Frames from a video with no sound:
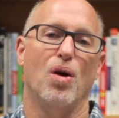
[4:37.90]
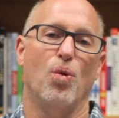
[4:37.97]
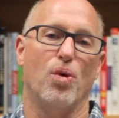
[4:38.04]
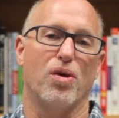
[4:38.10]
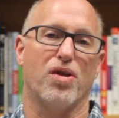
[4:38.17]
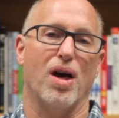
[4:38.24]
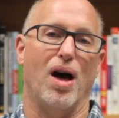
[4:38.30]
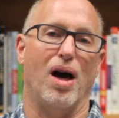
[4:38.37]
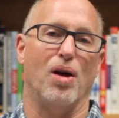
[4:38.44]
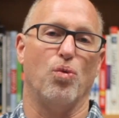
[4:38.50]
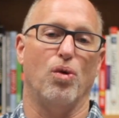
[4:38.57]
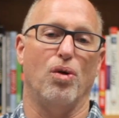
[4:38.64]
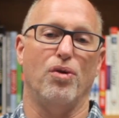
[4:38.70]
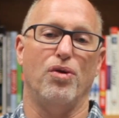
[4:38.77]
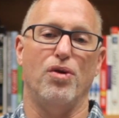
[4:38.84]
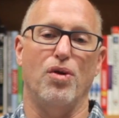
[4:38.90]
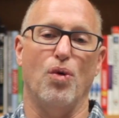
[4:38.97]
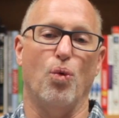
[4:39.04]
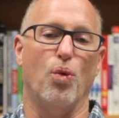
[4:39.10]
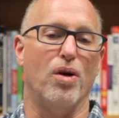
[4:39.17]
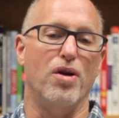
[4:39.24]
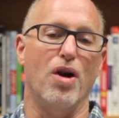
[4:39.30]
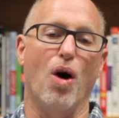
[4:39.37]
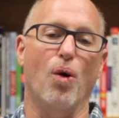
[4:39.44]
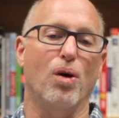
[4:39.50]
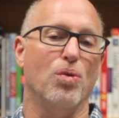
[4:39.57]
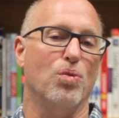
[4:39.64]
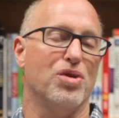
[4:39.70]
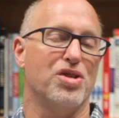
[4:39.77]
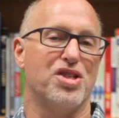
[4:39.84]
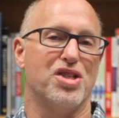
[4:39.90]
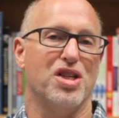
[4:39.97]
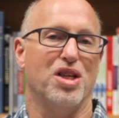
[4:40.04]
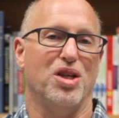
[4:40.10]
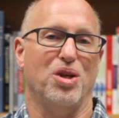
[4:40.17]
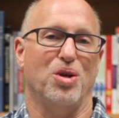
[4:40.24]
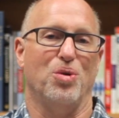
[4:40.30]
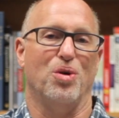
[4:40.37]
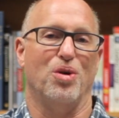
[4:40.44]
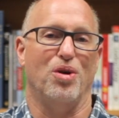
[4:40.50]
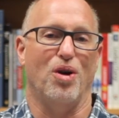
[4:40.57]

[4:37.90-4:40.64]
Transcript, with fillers: with God, where, no one will see you or,